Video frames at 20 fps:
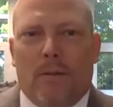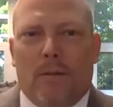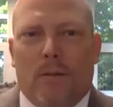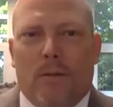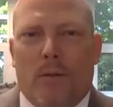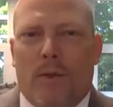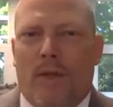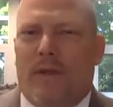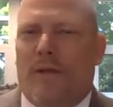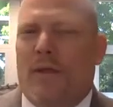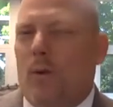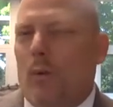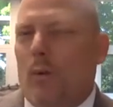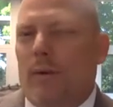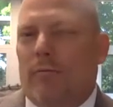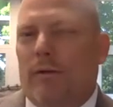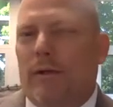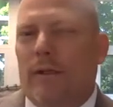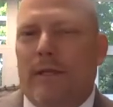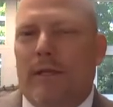What I think we
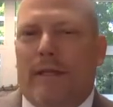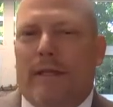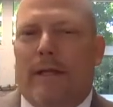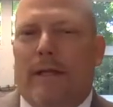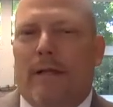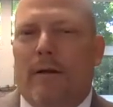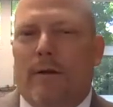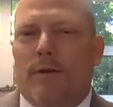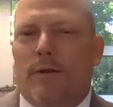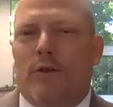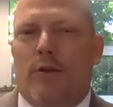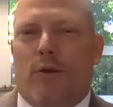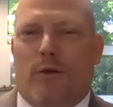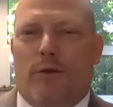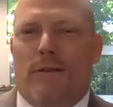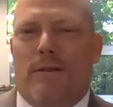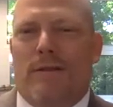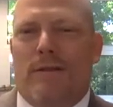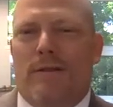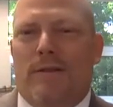really need are
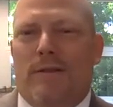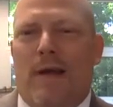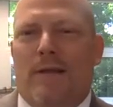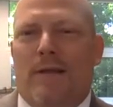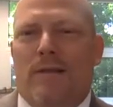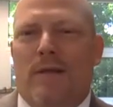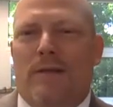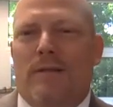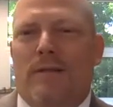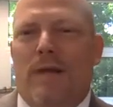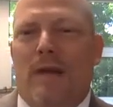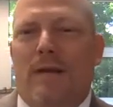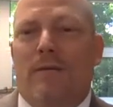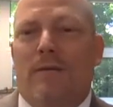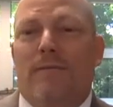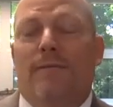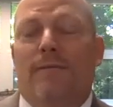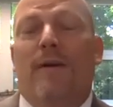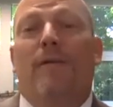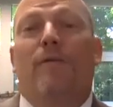shirts and signs that say
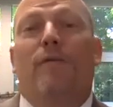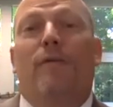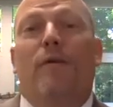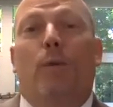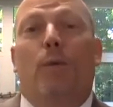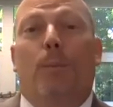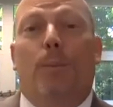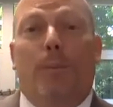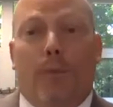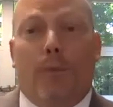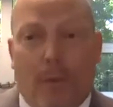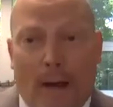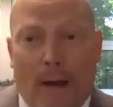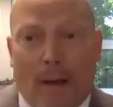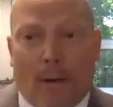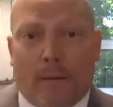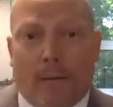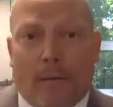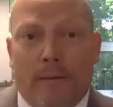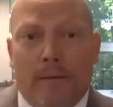Fairview
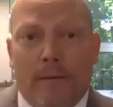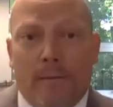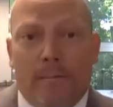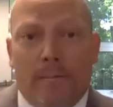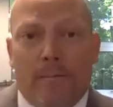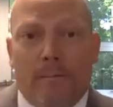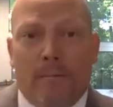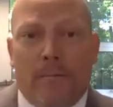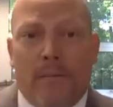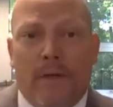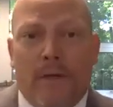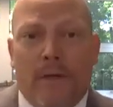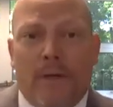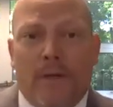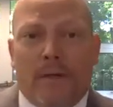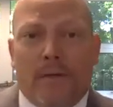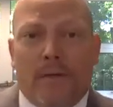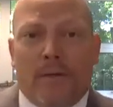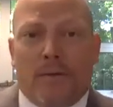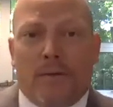Proud.
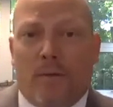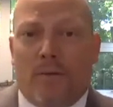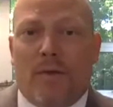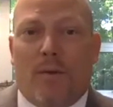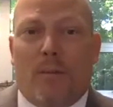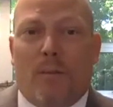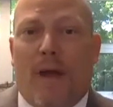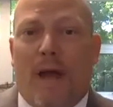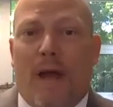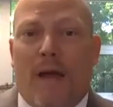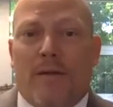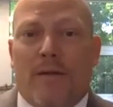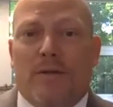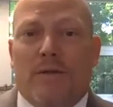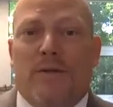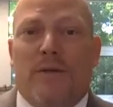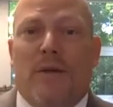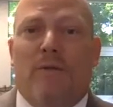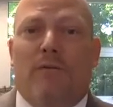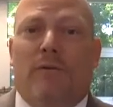Because over the past
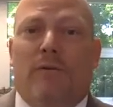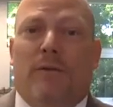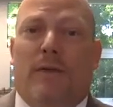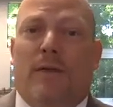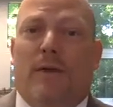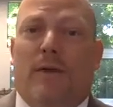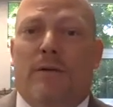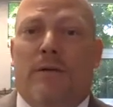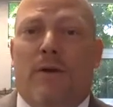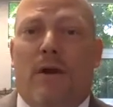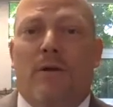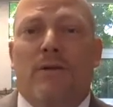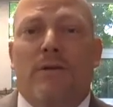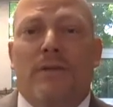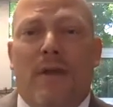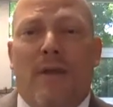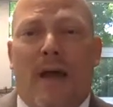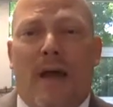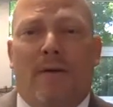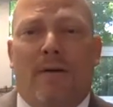several years, our
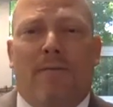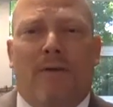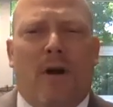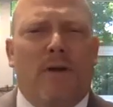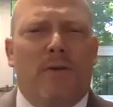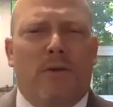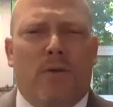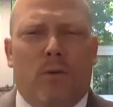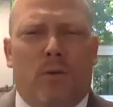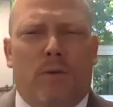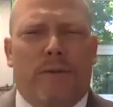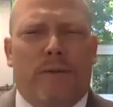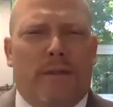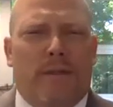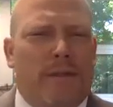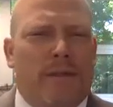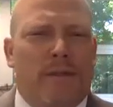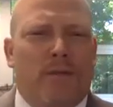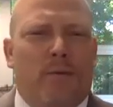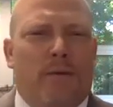staff, our schools and
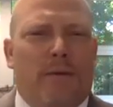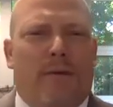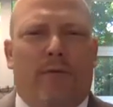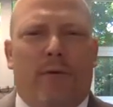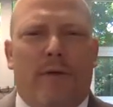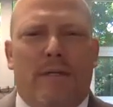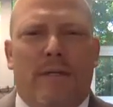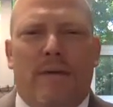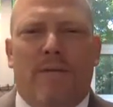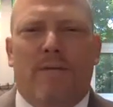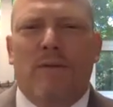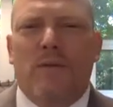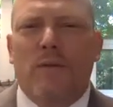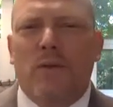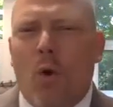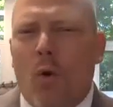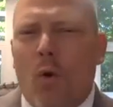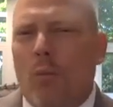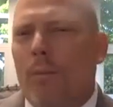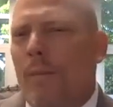district have received
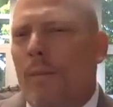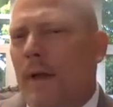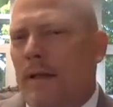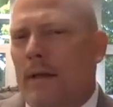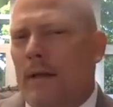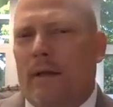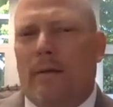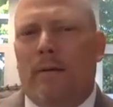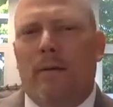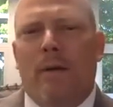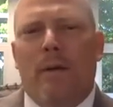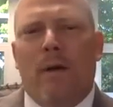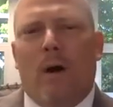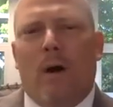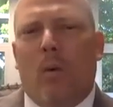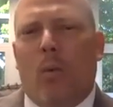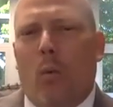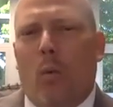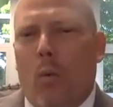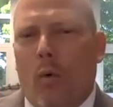so many
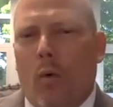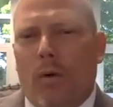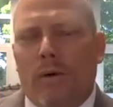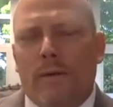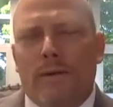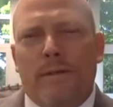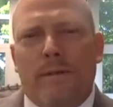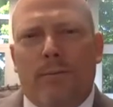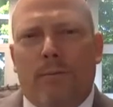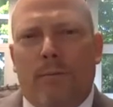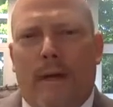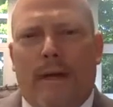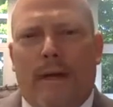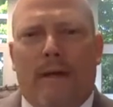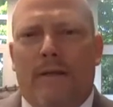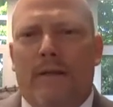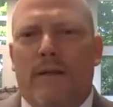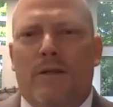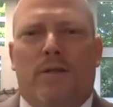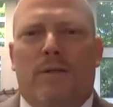awards and
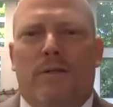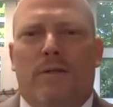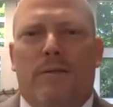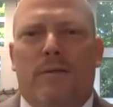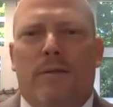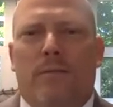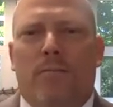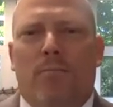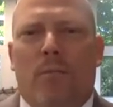recognitions.